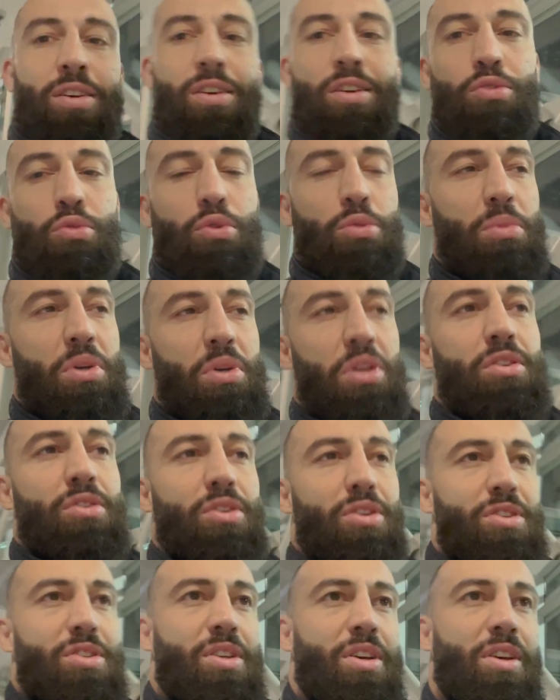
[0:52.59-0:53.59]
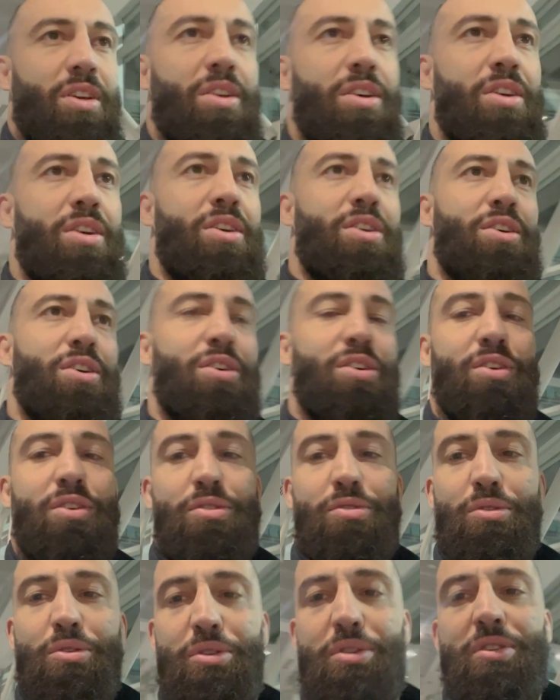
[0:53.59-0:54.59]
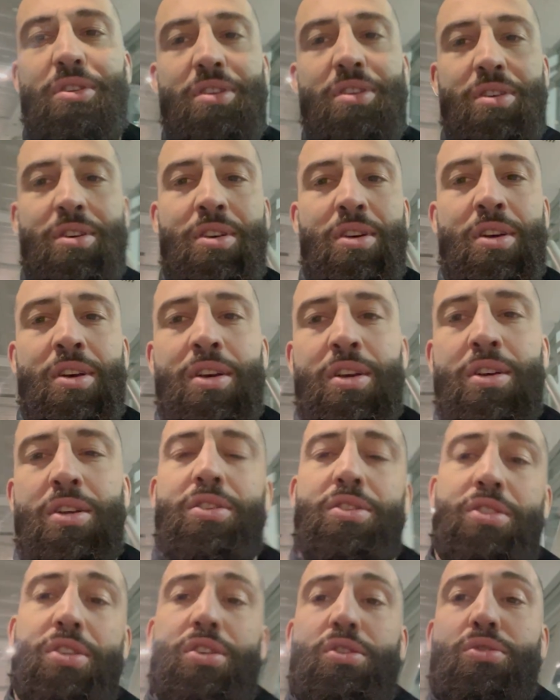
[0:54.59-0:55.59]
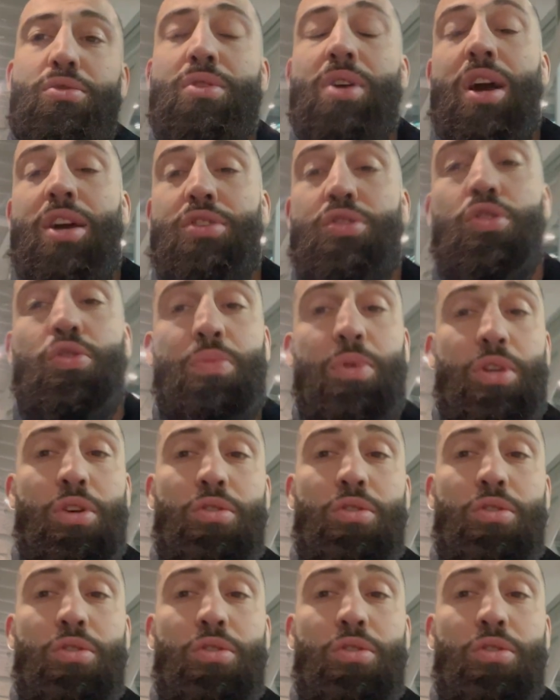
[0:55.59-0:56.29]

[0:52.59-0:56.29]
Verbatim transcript: it will be interesting road see you guys hope in